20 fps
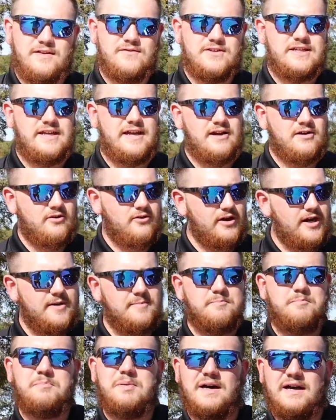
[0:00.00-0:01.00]
of a downgrade,
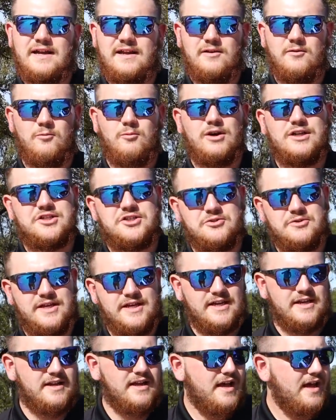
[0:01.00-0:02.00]
but what you
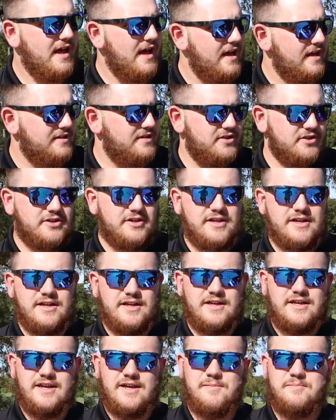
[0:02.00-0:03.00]
get is you're going to
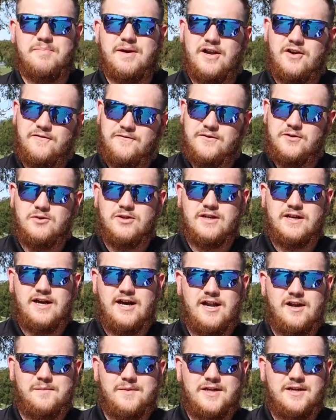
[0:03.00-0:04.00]
get better fuel
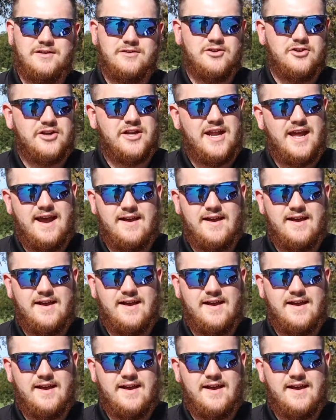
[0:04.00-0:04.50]
economy. You're going to